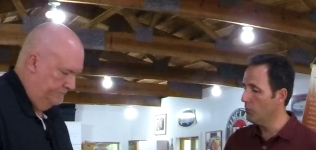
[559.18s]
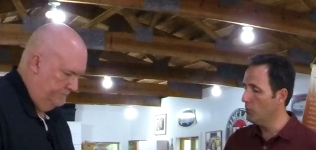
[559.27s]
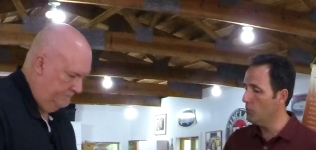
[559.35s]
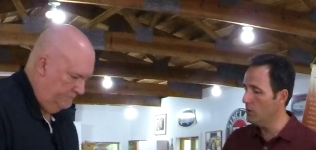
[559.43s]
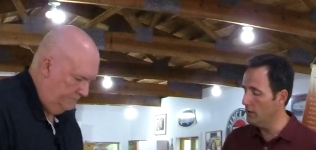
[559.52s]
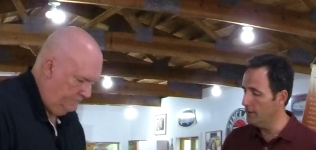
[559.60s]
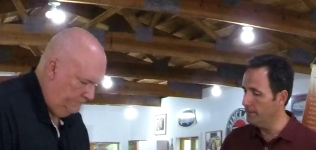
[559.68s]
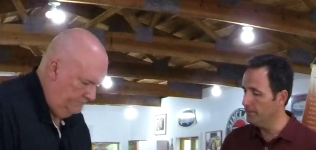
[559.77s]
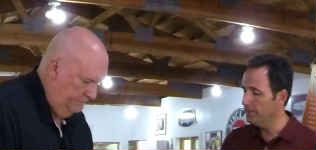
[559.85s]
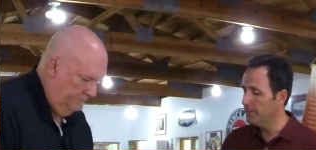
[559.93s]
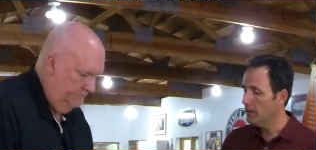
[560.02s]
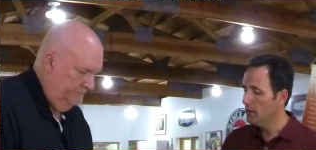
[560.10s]
Speaker 1: one,
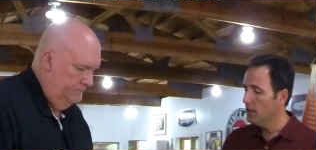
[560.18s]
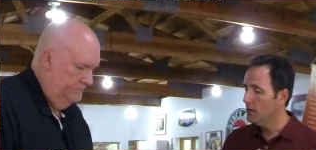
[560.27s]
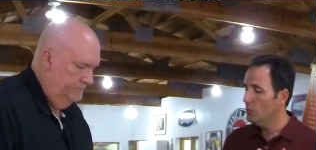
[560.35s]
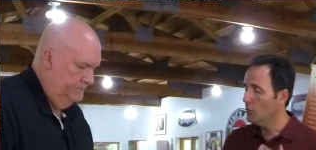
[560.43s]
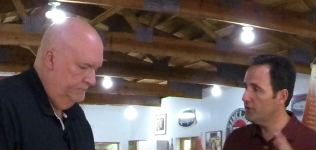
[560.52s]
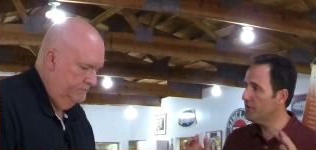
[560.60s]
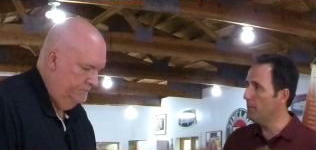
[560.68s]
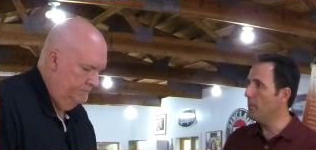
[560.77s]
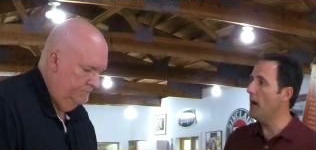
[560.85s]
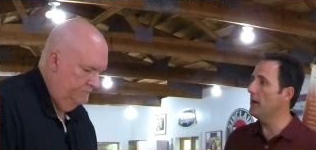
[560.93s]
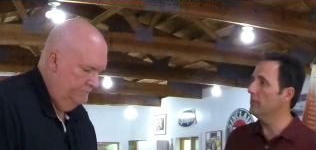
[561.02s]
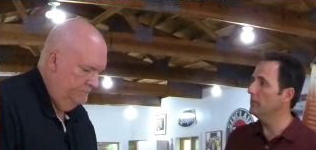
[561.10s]
what's the
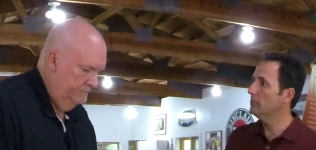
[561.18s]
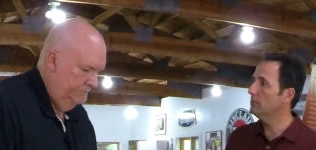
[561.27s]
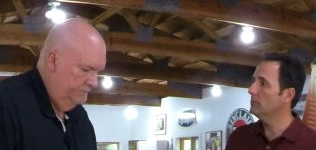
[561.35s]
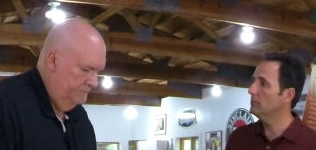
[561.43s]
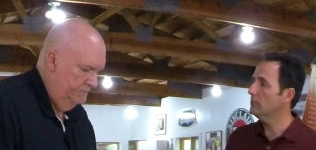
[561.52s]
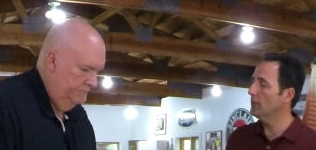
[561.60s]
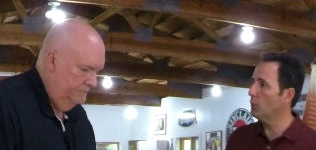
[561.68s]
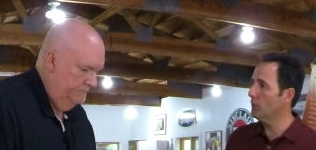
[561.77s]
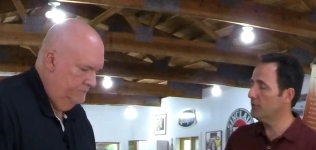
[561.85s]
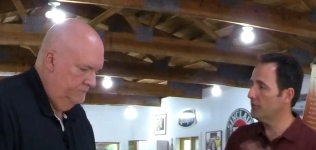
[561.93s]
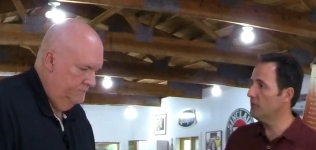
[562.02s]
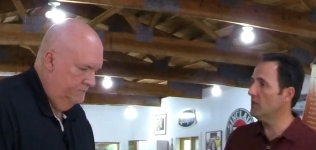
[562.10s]
bottom? Like, what's
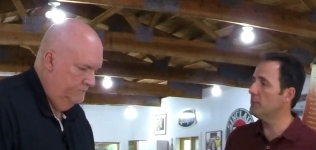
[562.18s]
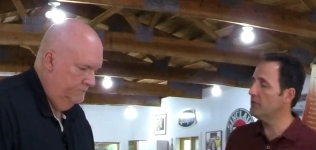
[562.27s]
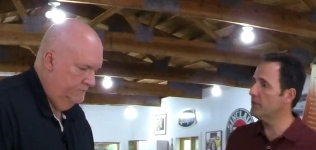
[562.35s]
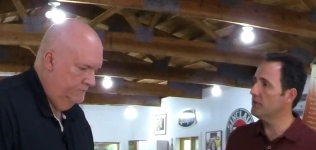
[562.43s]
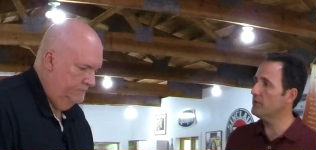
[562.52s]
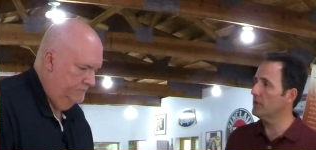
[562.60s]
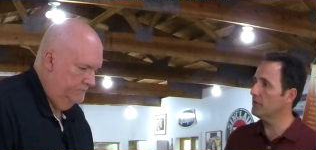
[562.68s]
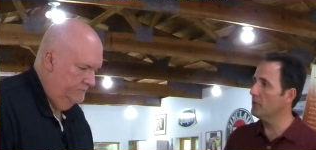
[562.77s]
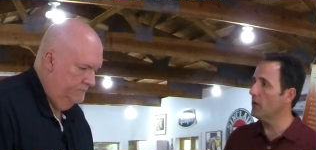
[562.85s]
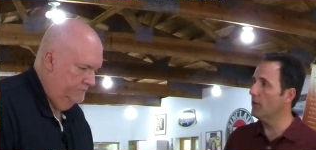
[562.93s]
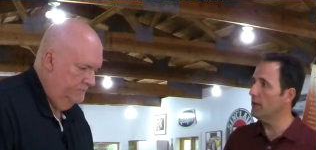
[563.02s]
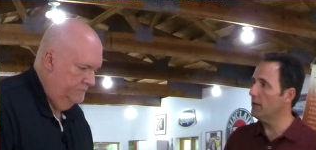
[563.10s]
the cheapest these things
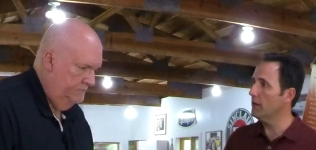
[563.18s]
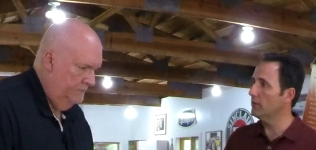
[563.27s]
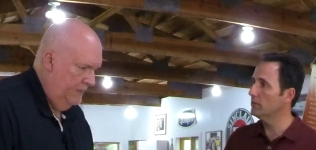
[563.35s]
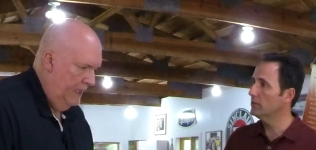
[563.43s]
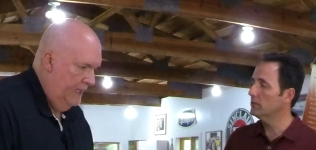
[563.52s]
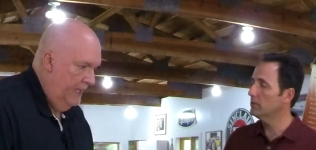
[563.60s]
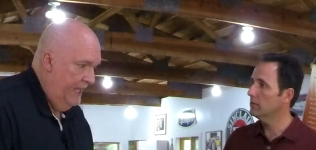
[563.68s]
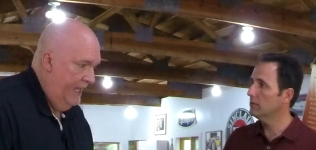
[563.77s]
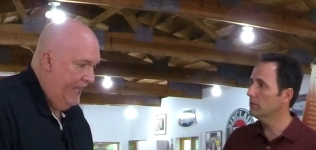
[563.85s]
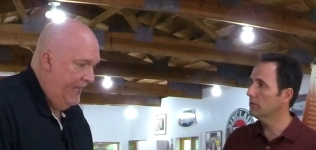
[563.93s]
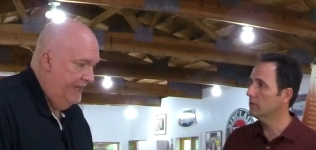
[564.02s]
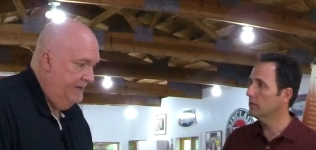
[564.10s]
are right now?
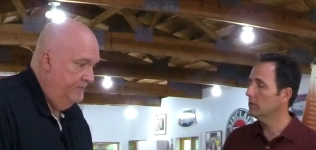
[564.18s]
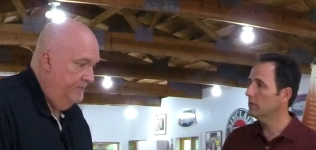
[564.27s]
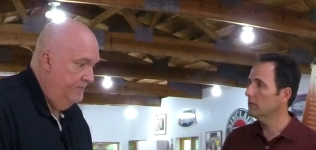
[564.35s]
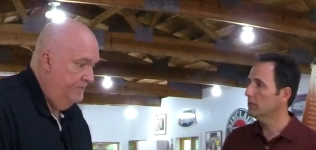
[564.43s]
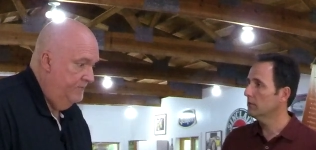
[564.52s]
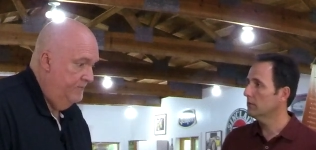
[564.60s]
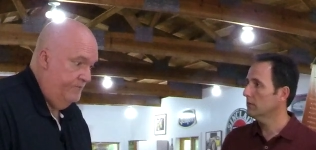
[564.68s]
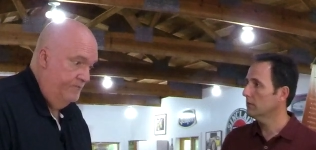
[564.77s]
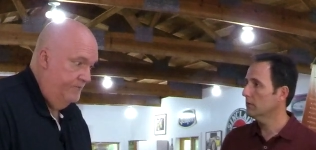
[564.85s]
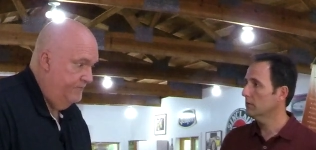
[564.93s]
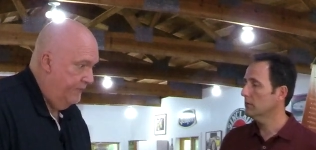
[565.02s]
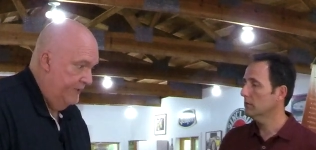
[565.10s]
I'm...
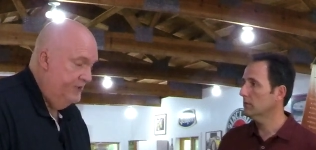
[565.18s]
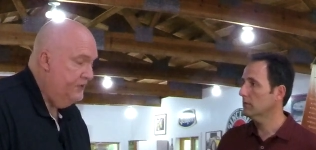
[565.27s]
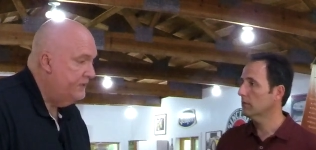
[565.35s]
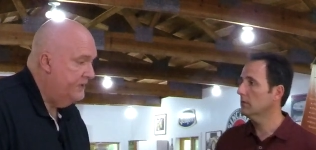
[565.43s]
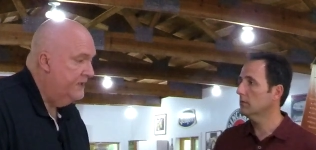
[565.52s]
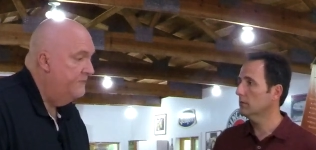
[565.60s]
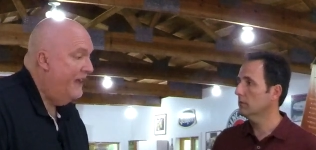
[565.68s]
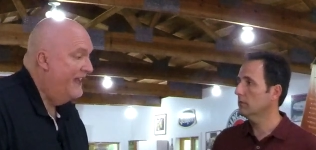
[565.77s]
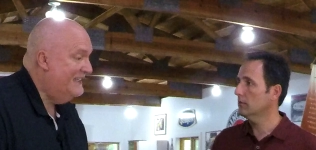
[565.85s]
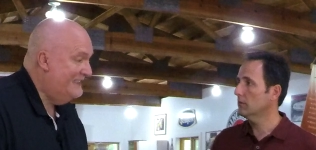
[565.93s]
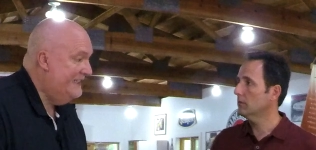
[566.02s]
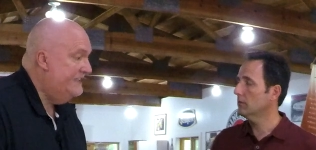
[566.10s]
Speaker 2: pretty sure you can buy
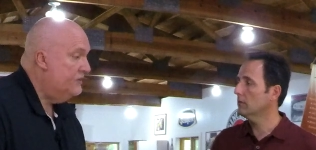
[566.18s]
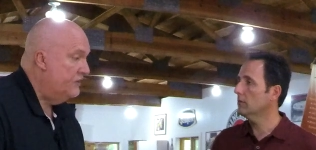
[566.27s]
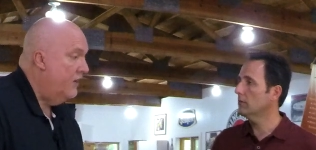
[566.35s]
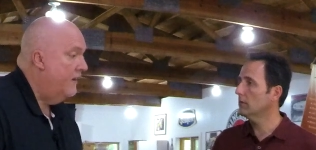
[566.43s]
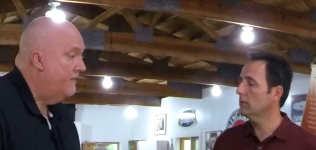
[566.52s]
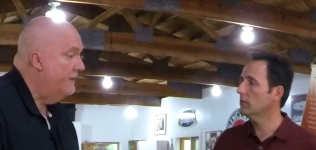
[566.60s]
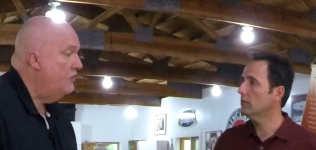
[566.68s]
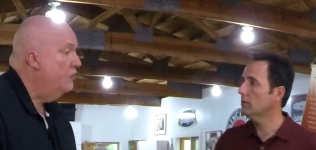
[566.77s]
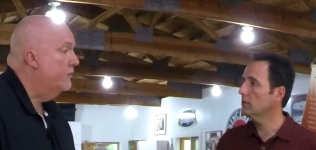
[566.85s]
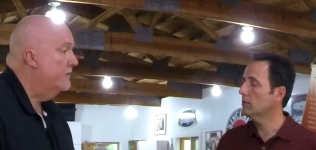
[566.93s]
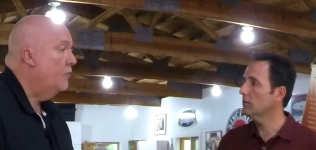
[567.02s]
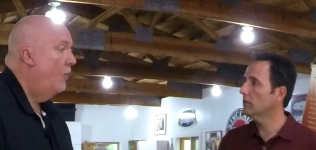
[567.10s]
a decent car that you
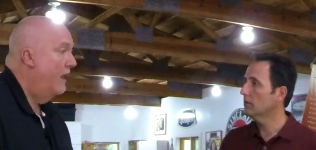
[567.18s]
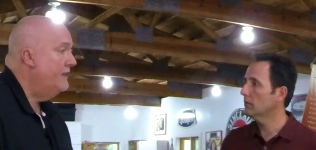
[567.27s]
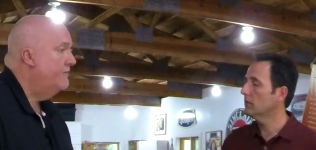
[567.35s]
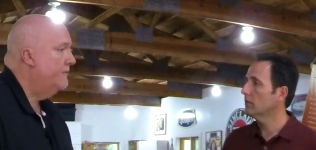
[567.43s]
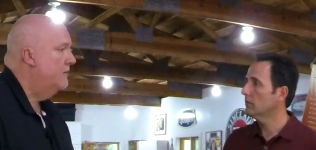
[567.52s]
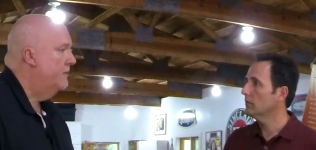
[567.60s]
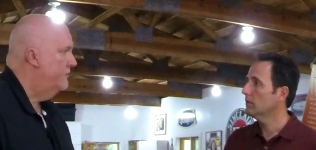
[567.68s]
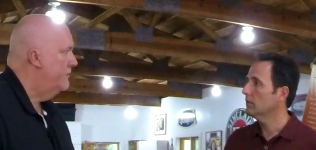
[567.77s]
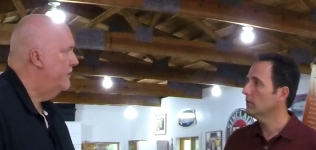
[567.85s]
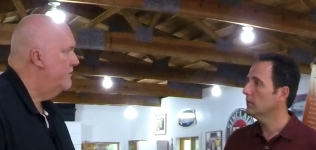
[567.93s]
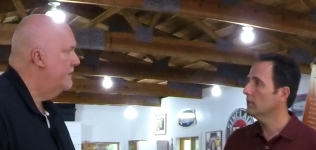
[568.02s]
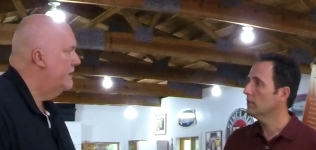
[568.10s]
would want for under a
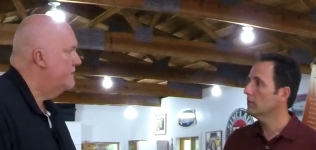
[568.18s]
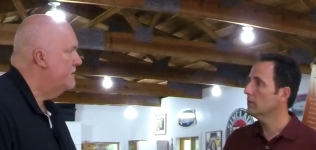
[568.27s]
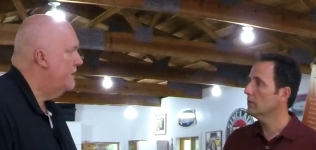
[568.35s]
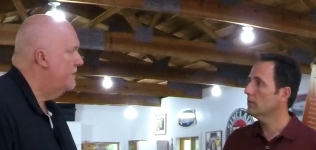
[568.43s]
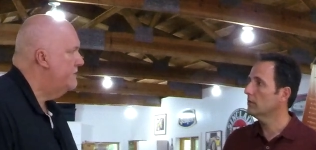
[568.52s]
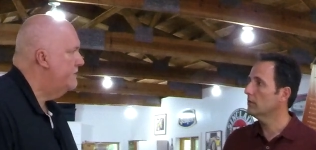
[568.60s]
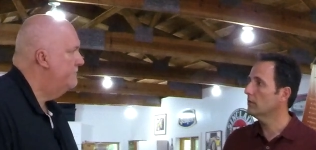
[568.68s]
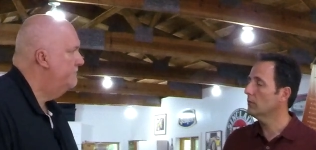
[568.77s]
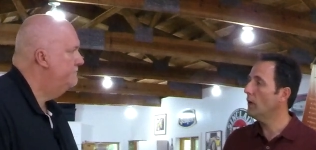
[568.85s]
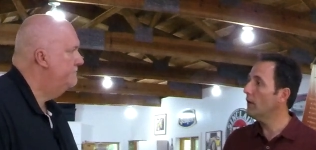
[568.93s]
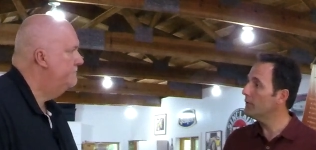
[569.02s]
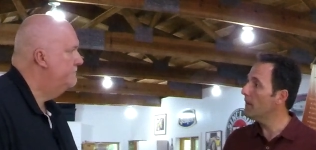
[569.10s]
hundred thousand dollars.
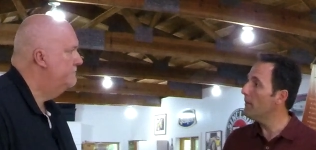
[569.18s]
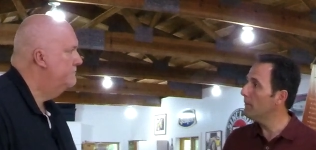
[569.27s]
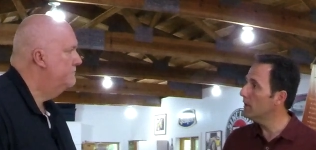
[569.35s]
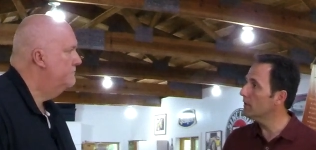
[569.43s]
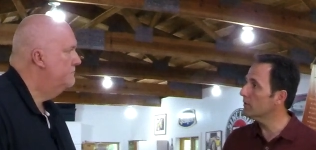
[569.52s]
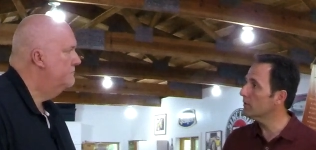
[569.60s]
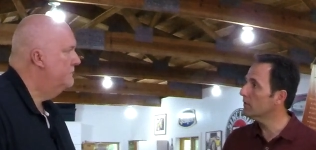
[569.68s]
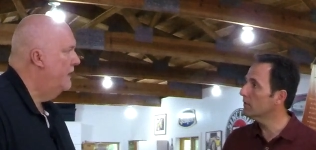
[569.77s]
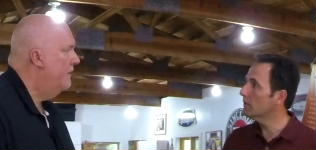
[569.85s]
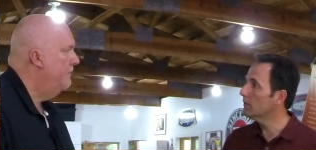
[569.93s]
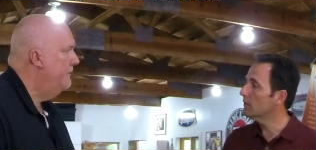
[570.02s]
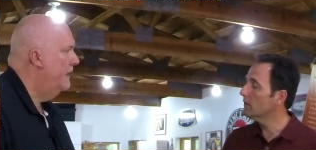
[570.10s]
Speaker 1: Wow, it's that much.
Speaker 2: Yeah,
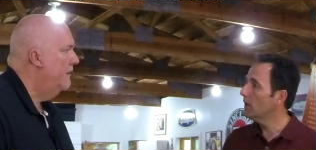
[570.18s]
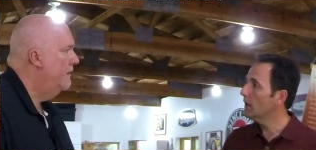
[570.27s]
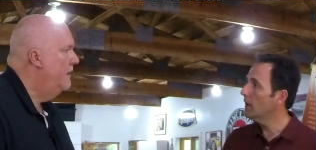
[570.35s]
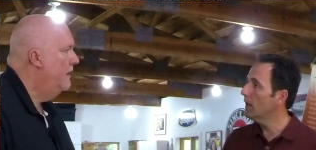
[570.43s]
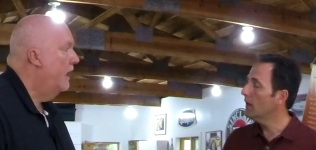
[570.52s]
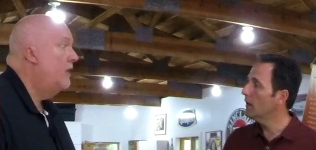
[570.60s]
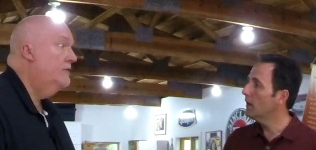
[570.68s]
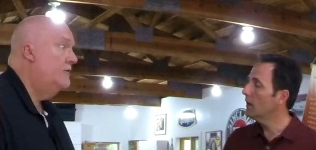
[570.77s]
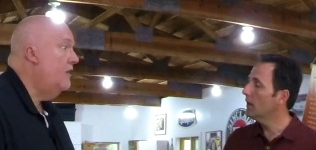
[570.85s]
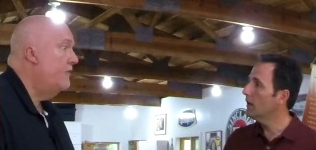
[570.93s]
yeah. Oh no,